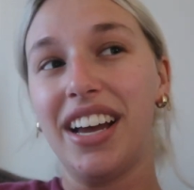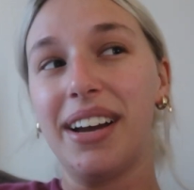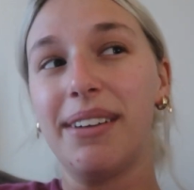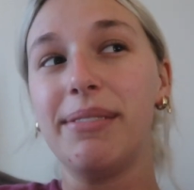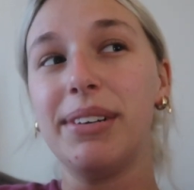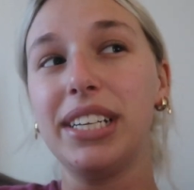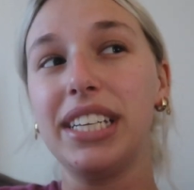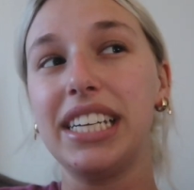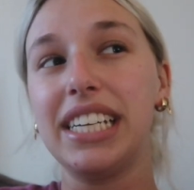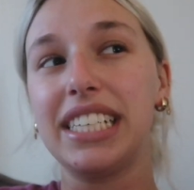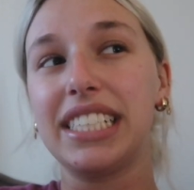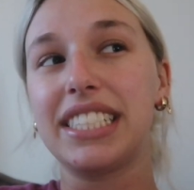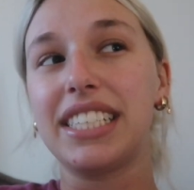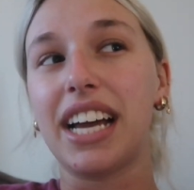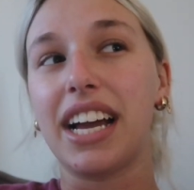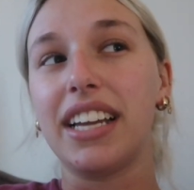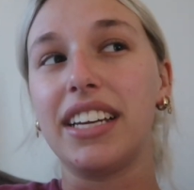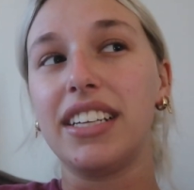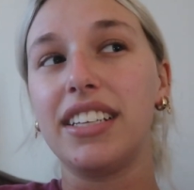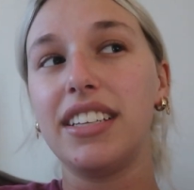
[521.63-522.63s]
really
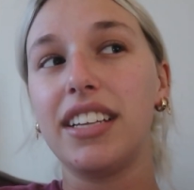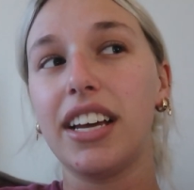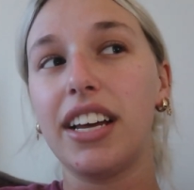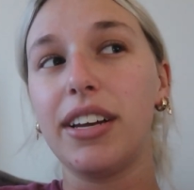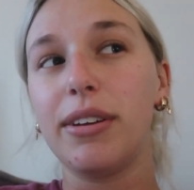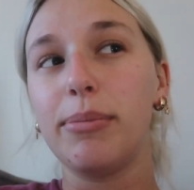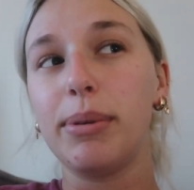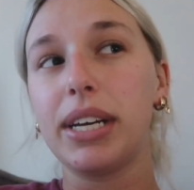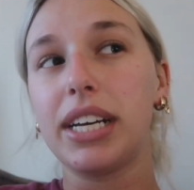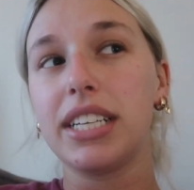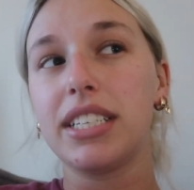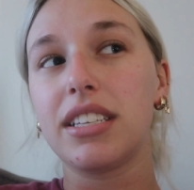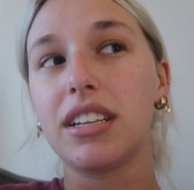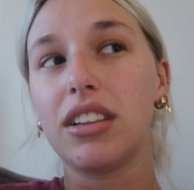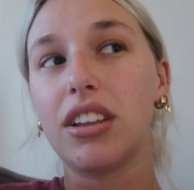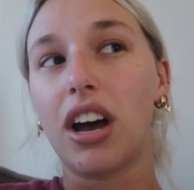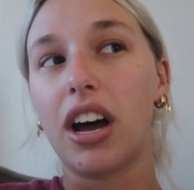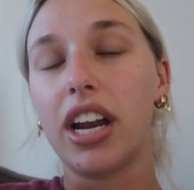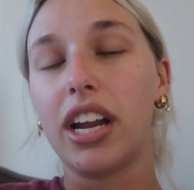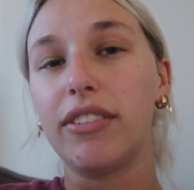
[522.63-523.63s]
excited though because a
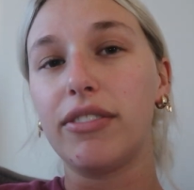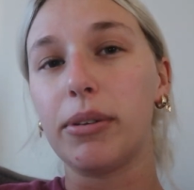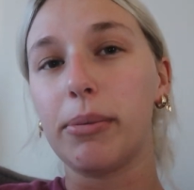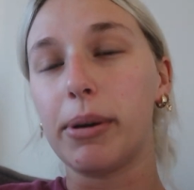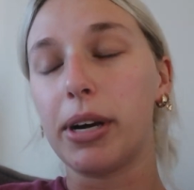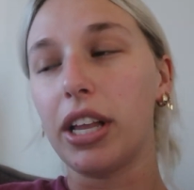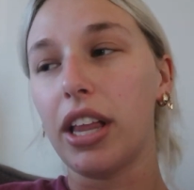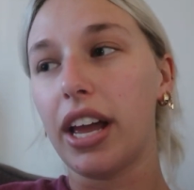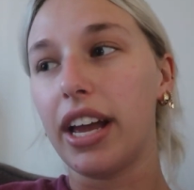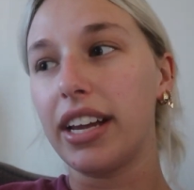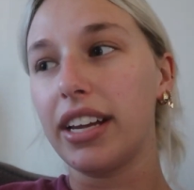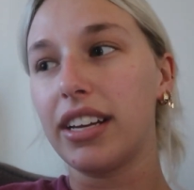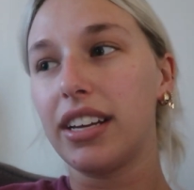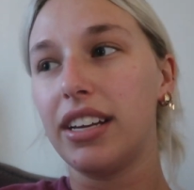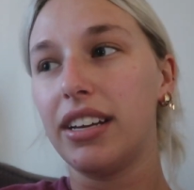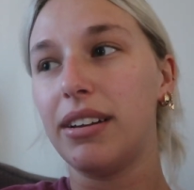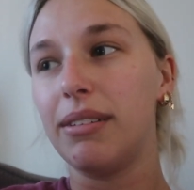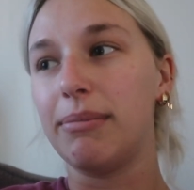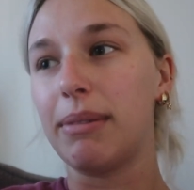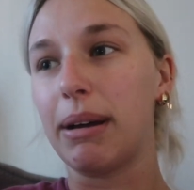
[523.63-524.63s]
lot of them are like
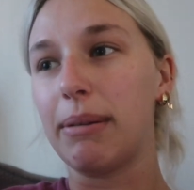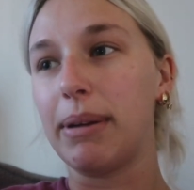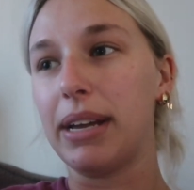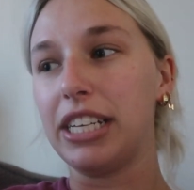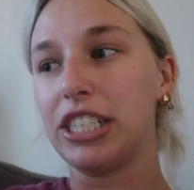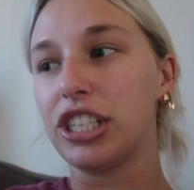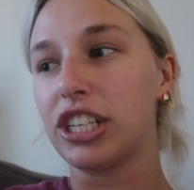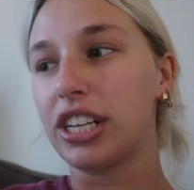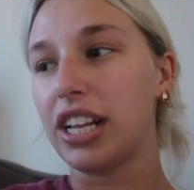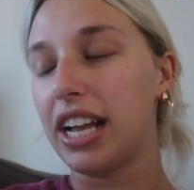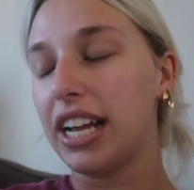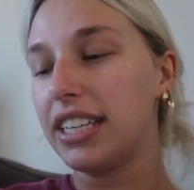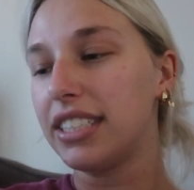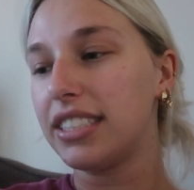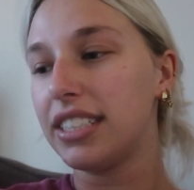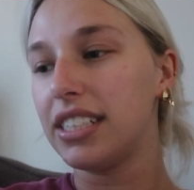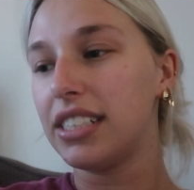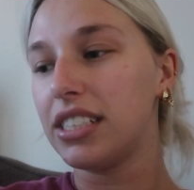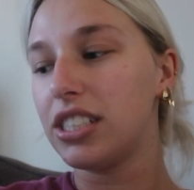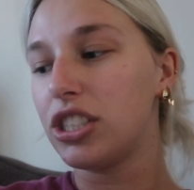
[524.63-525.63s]
my major
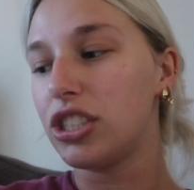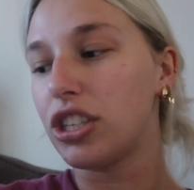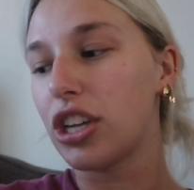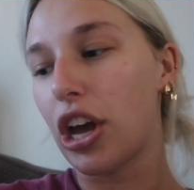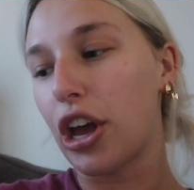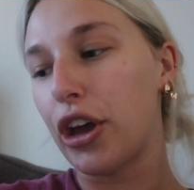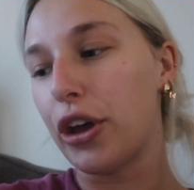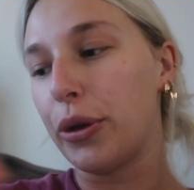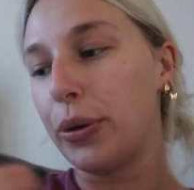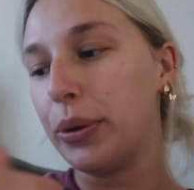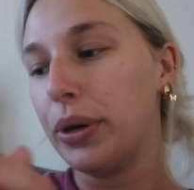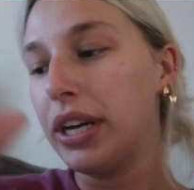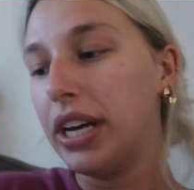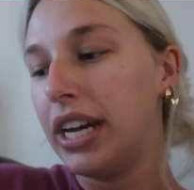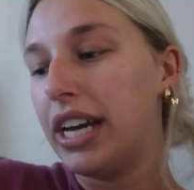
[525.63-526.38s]
classes so